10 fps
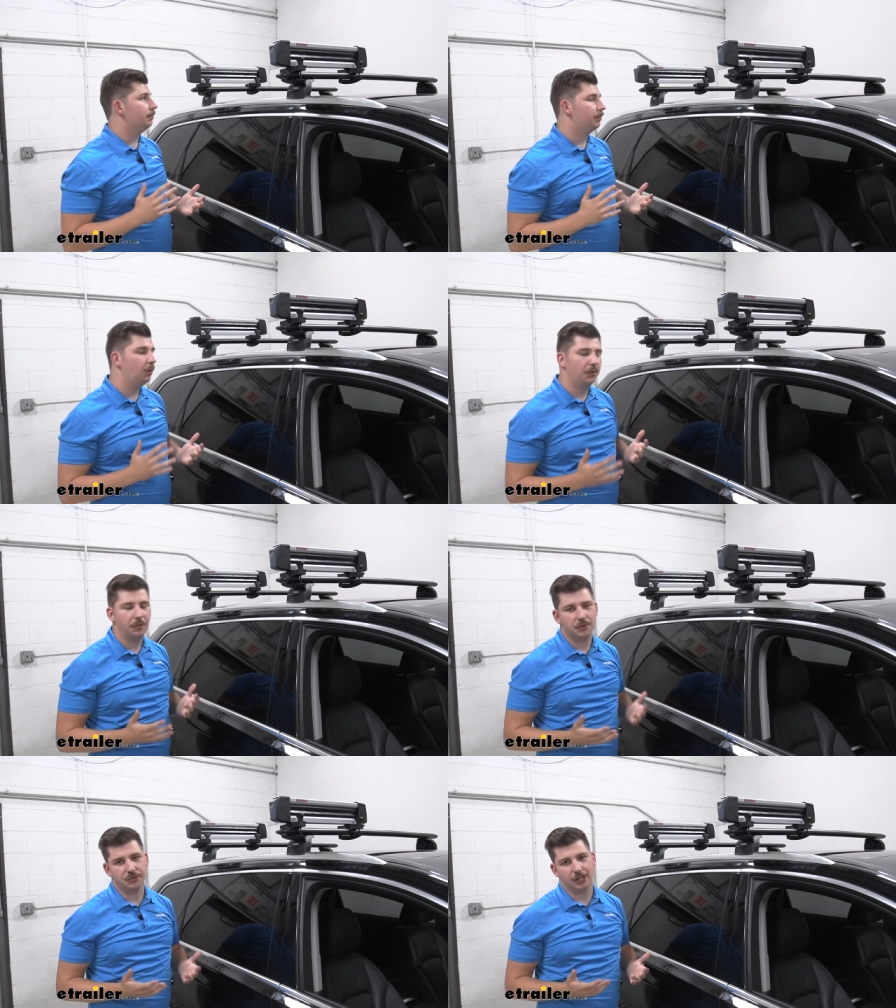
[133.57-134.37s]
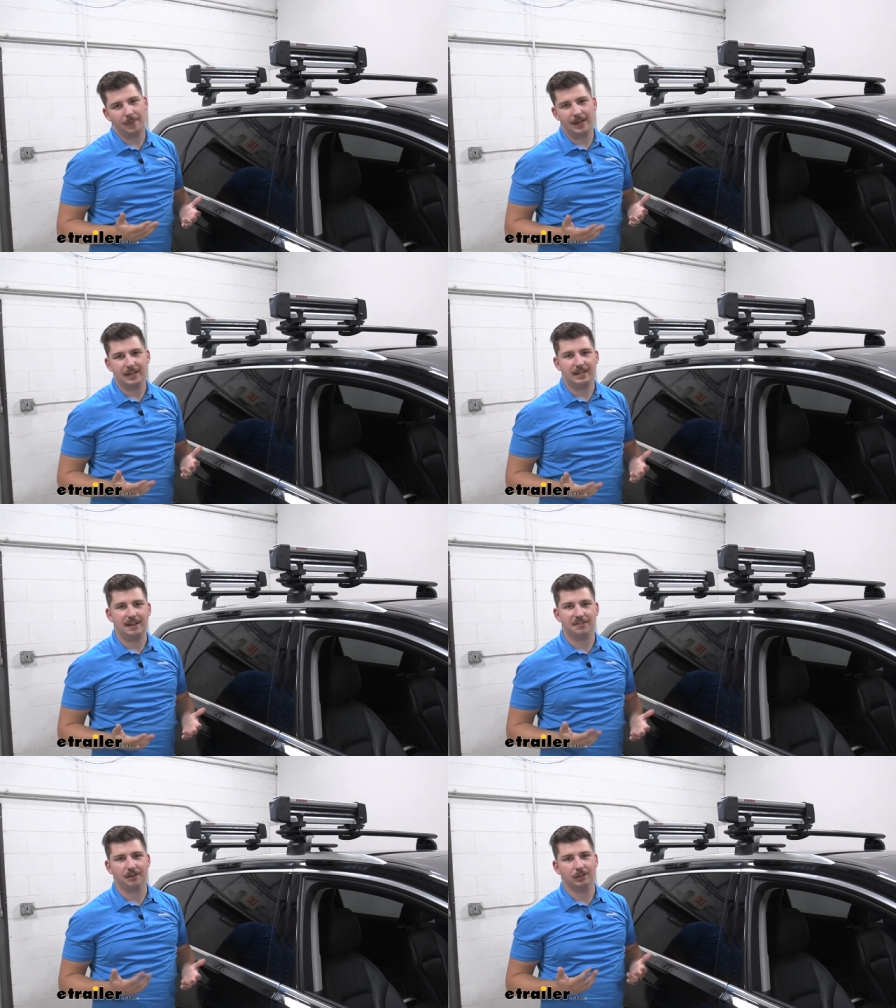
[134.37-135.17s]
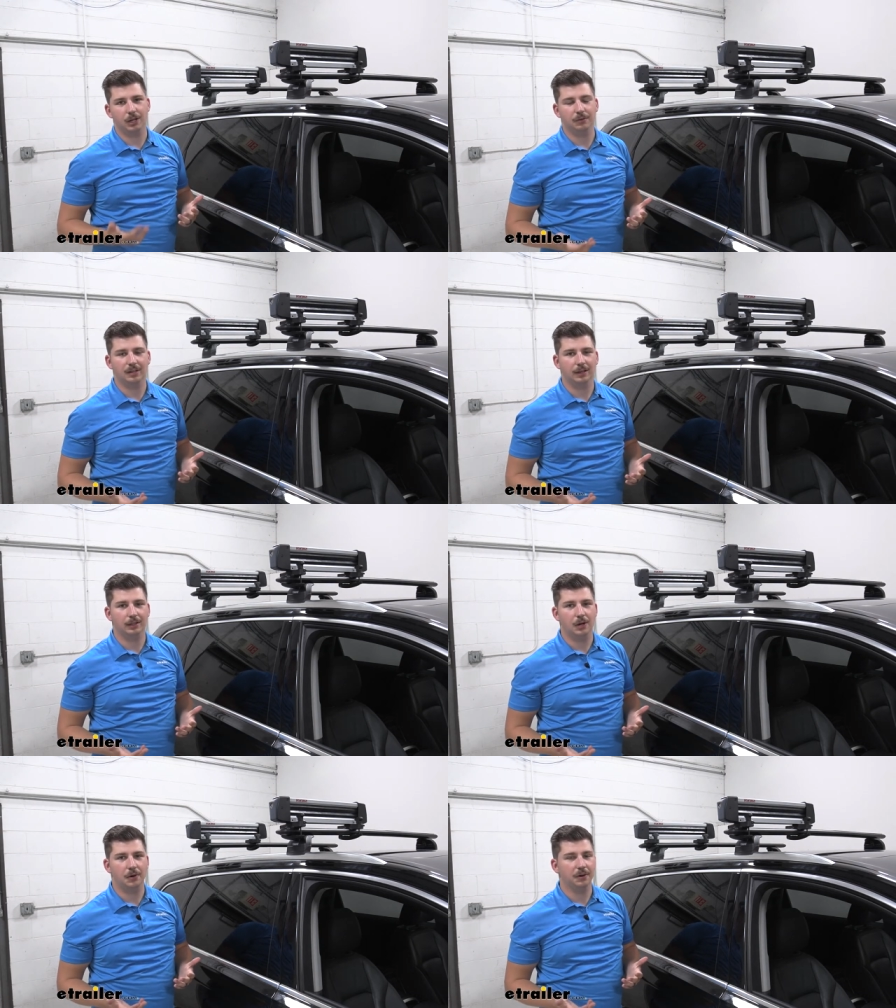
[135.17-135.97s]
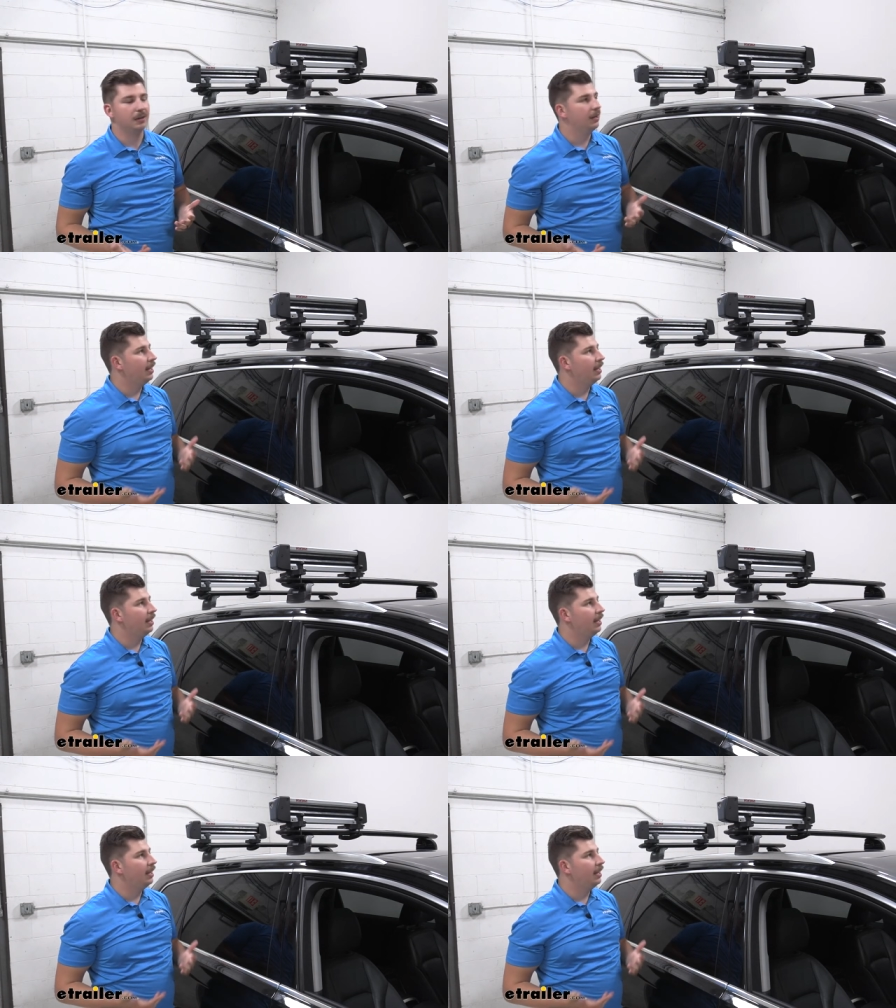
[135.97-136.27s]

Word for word: Both of those are going to make it easier to load and unload